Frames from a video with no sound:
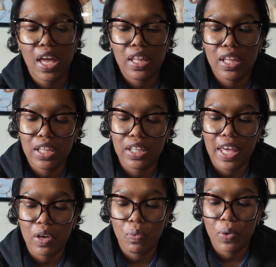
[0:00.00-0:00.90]
And then
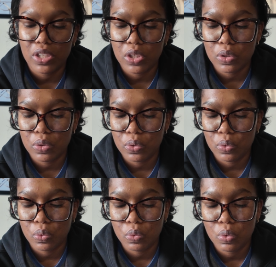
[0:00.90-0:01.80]
like when
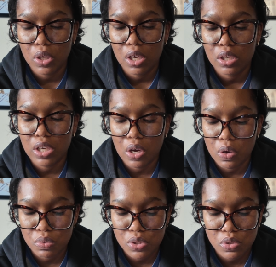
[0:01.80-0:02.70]
you
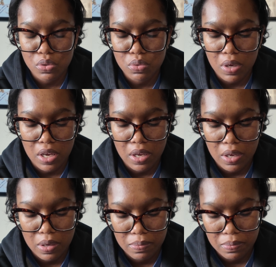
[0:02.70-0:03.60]
go to
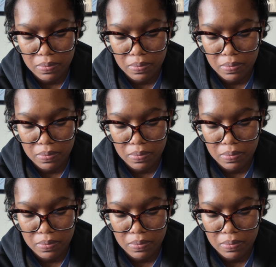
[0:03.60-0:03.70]
I